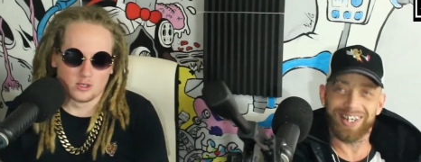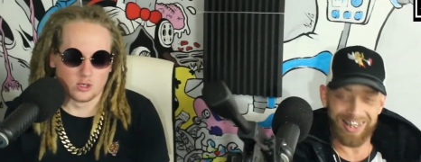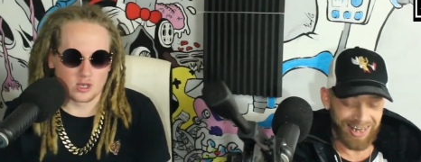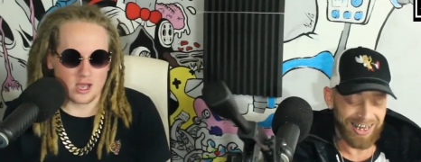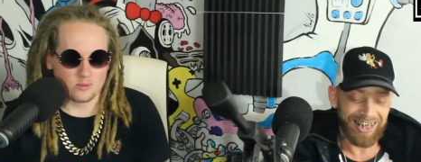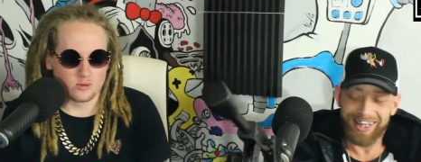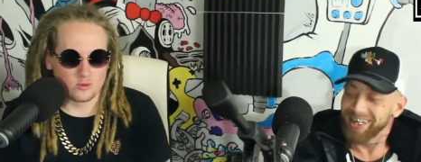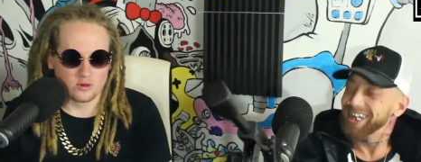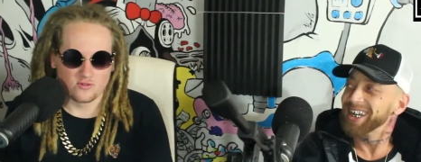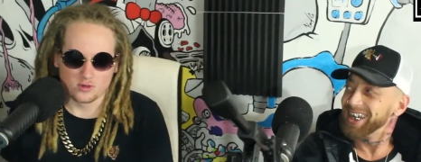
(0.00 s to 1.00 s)
Speaker 1: Look,
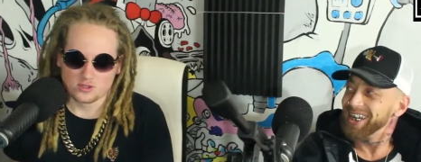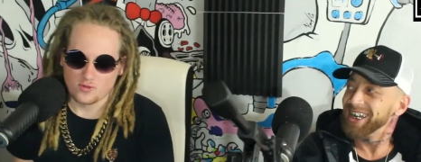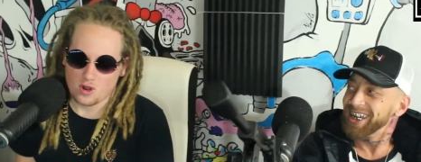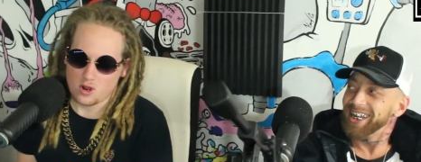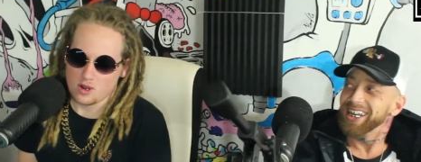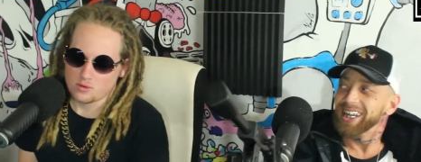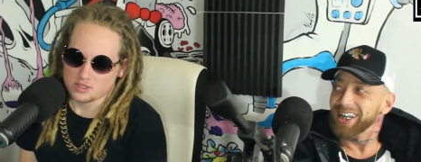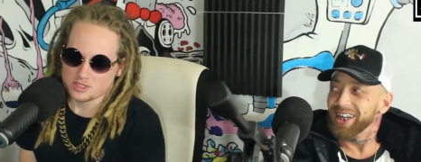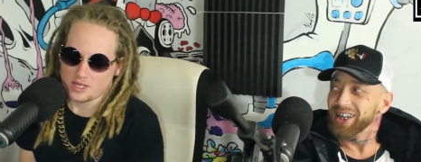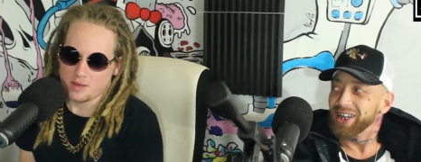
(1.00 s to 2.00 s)
well, first of all, I wanna
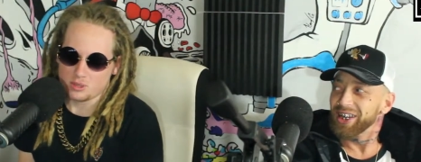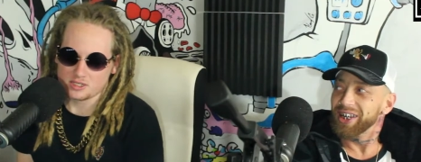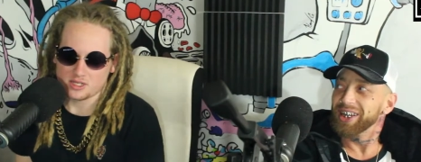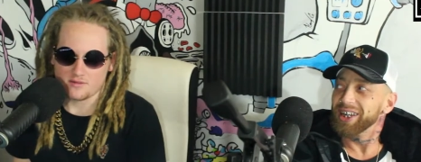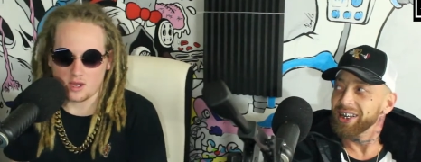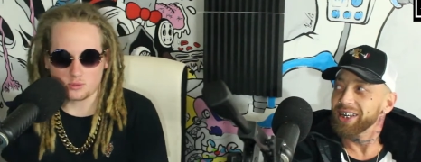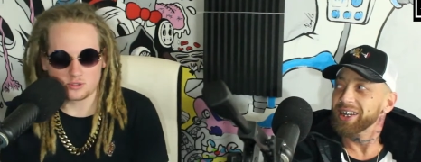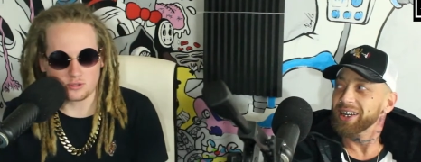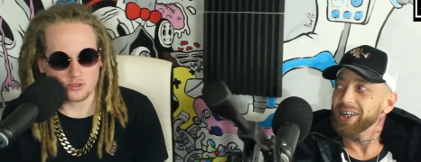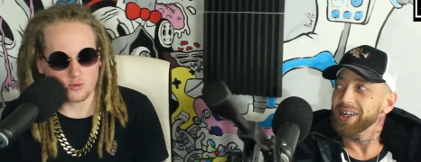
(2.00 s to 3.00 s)
say I'm blessed to have the
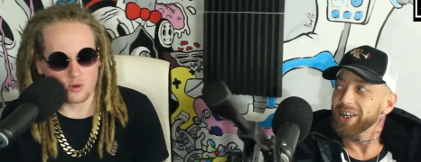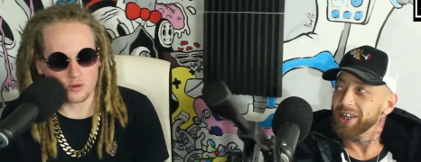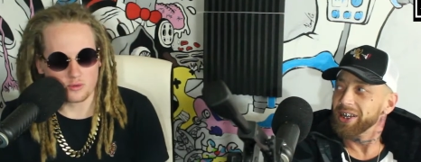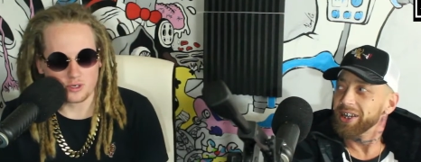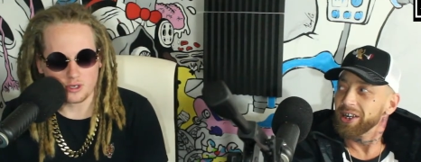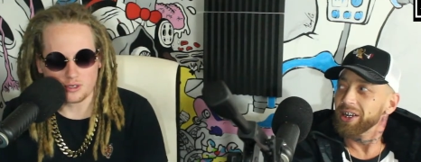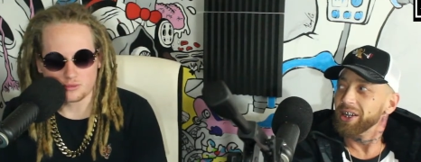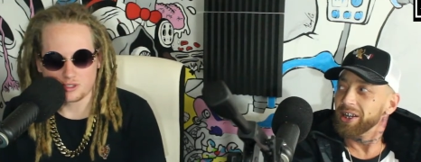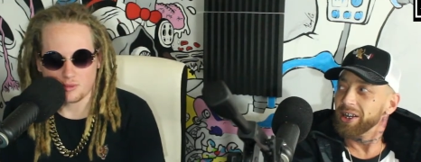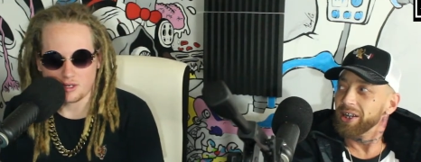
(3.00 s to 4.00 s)
opportunity to work with
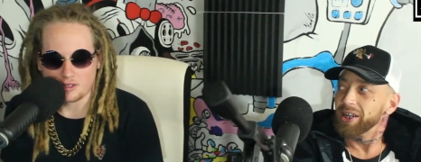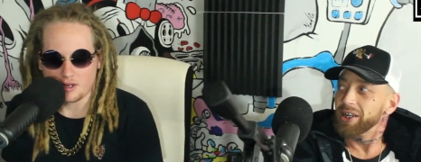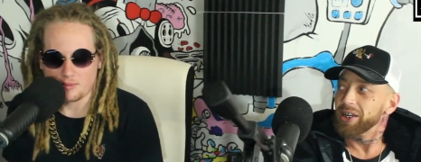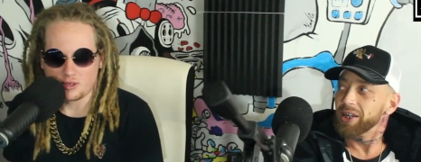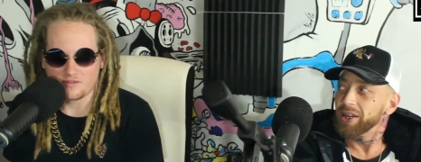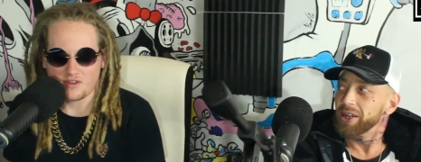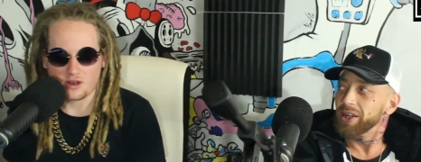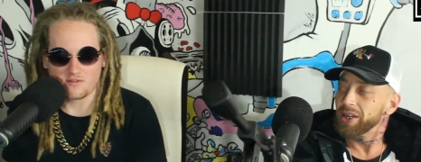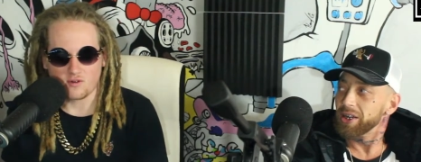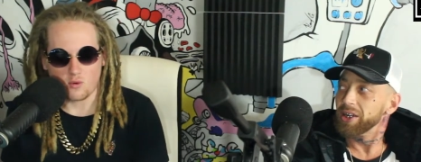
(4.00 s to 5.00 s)
somebody that I've been a fan
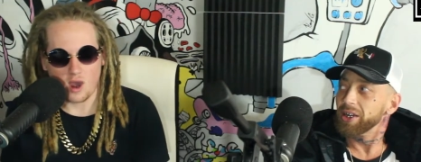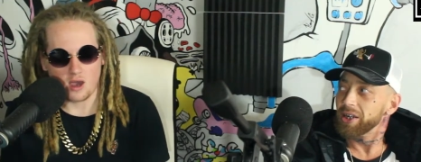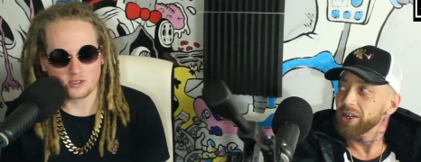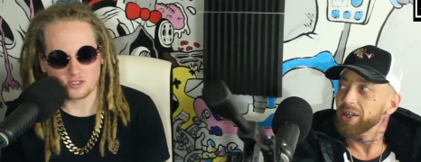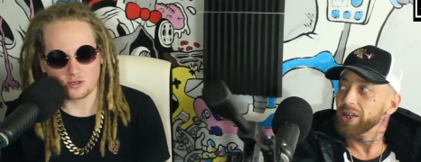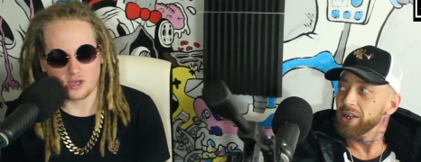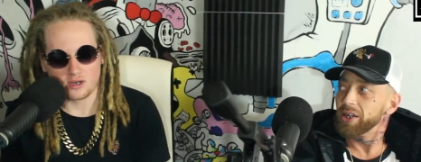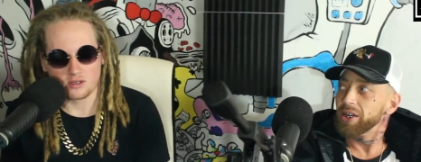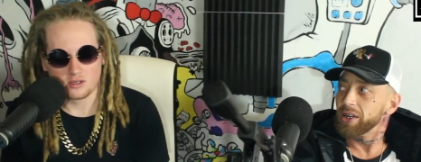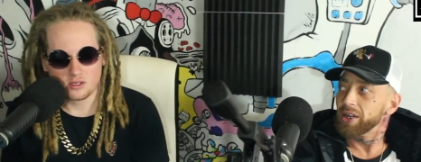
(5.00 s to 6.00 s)
of for a while. He's still
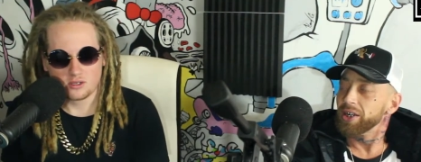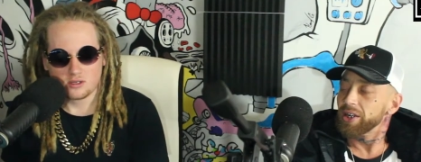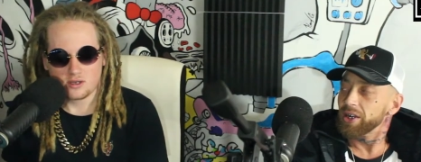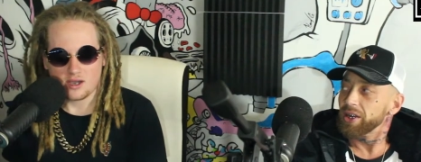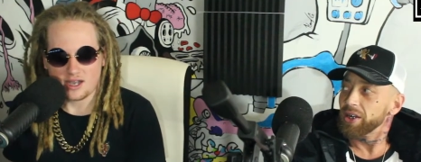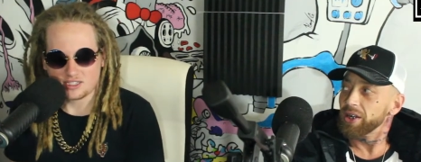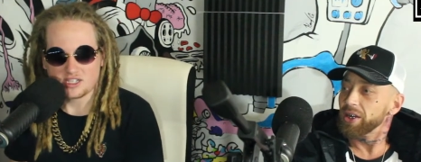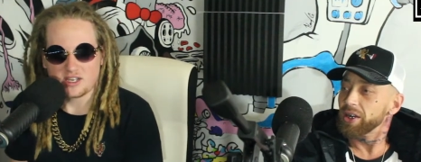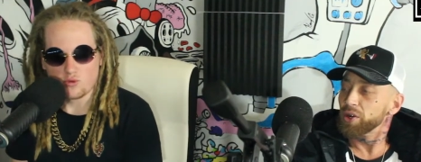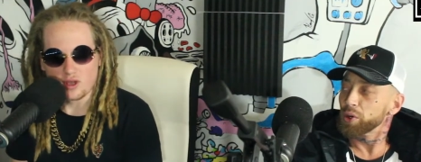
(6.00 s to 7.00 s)
kinda, I
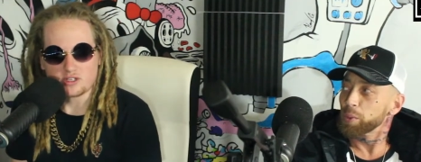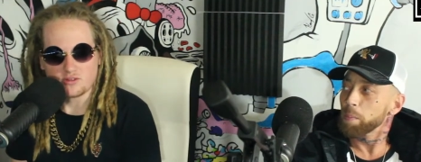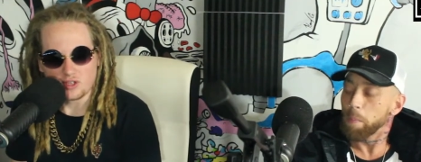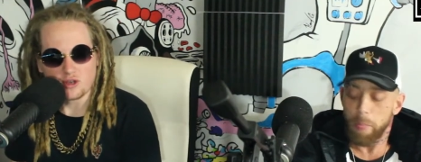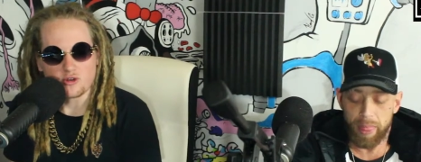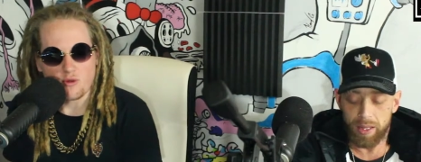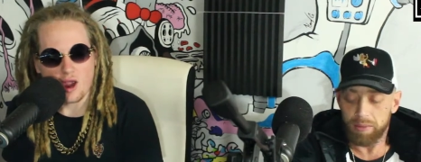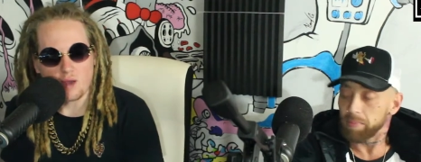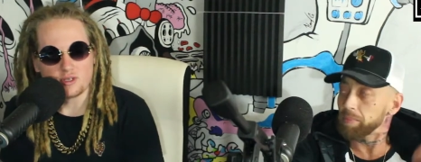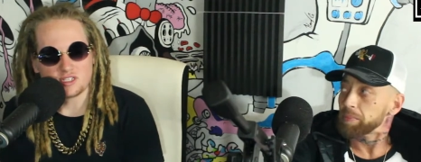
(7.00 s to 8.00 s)
say, relatively
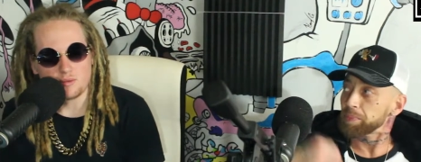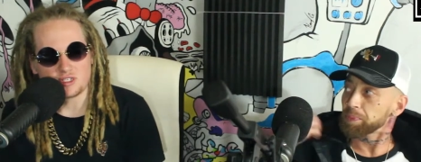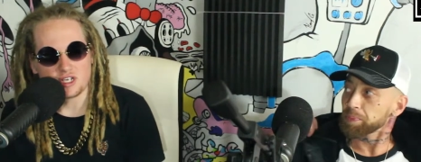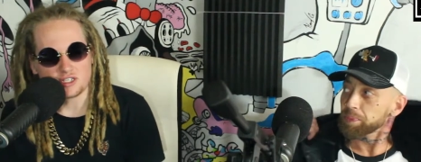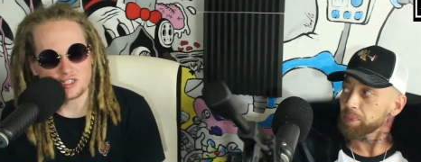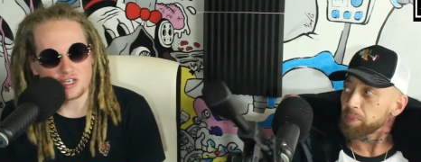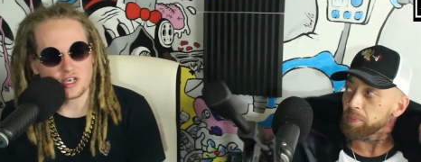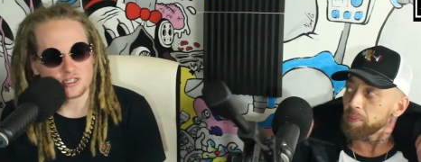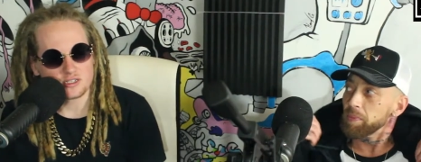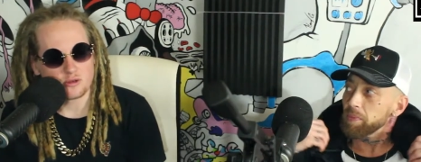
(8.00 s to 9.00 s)
underground, but his name is
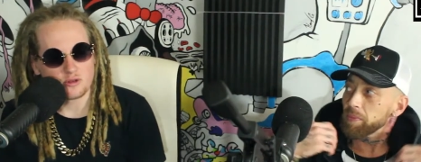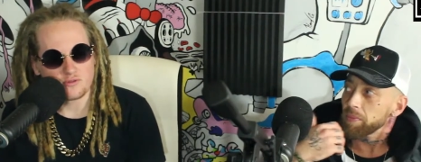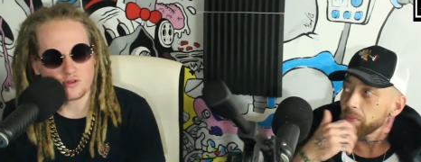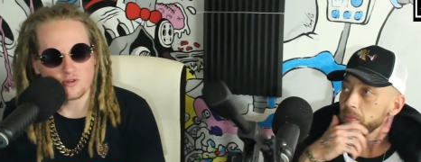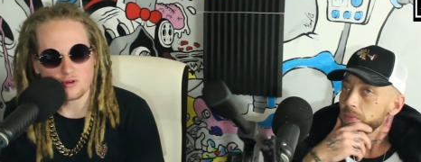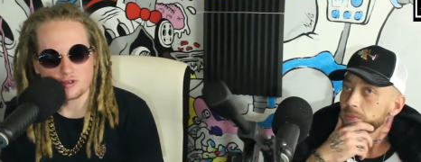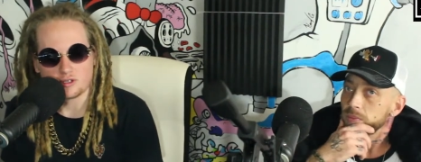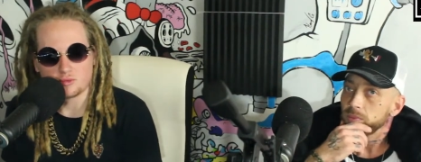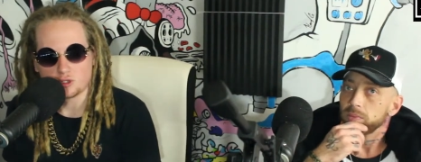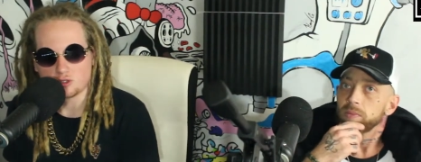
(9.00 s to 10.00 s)
STS. I don't know if you ever heard of
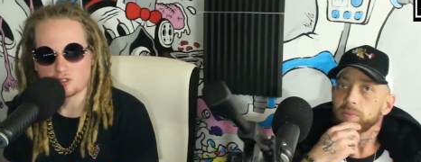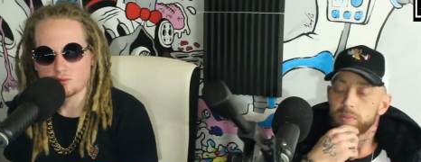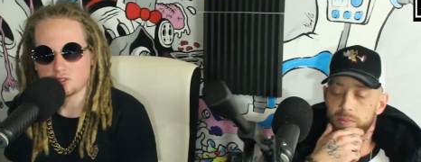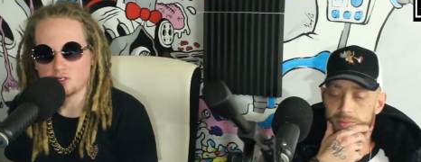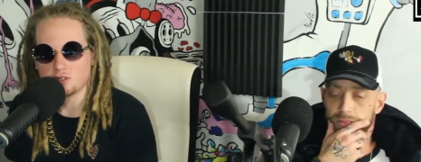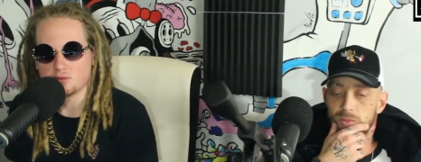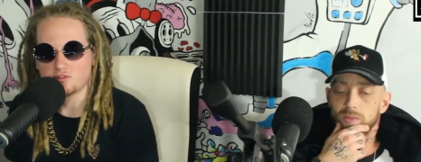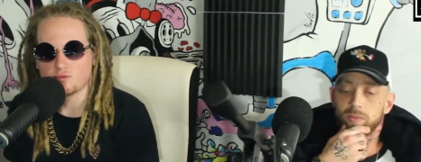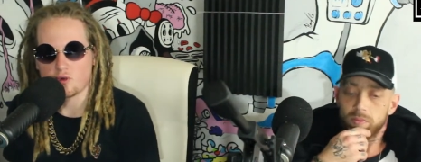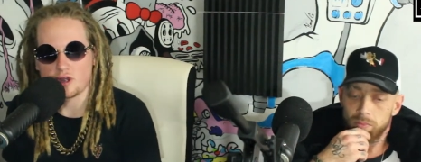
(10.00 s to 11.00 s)
him, Sugar Tum Slim. He's
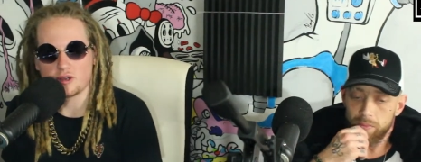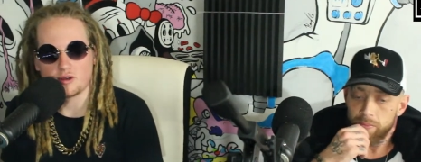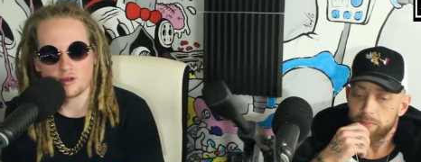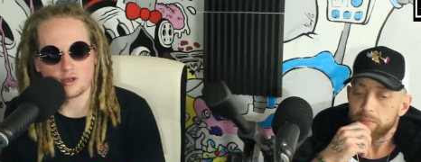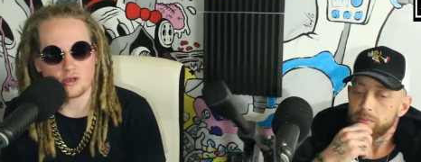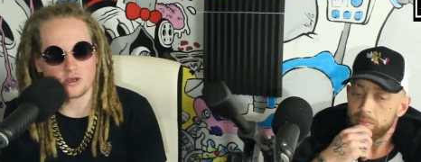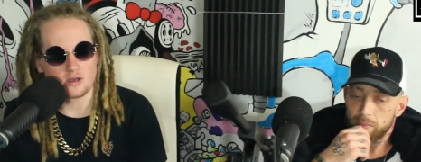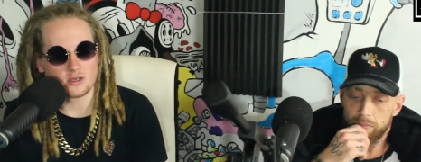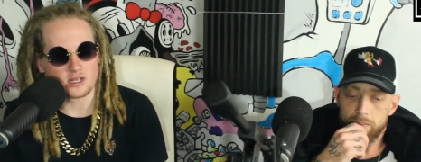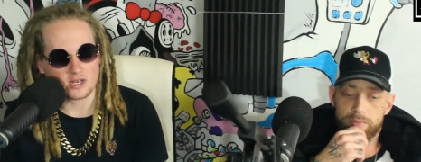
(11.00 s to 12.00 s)
from right here in
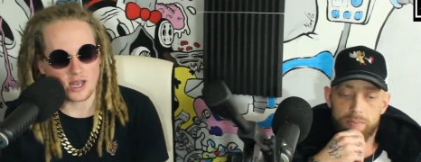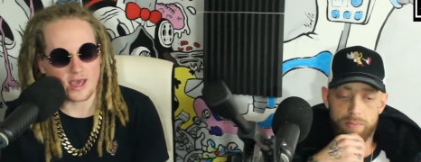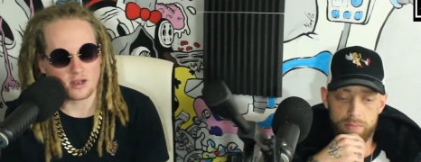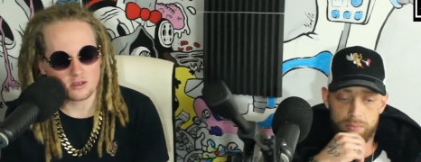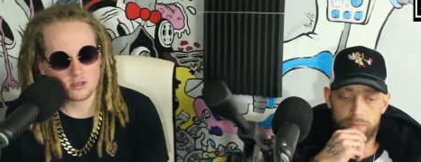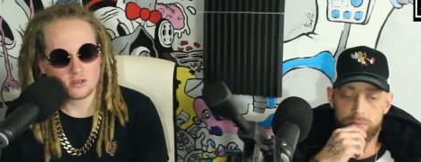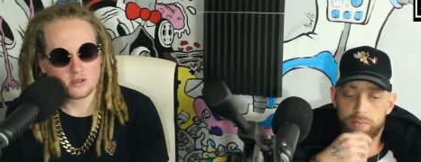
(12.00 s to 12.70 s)
Atlanta.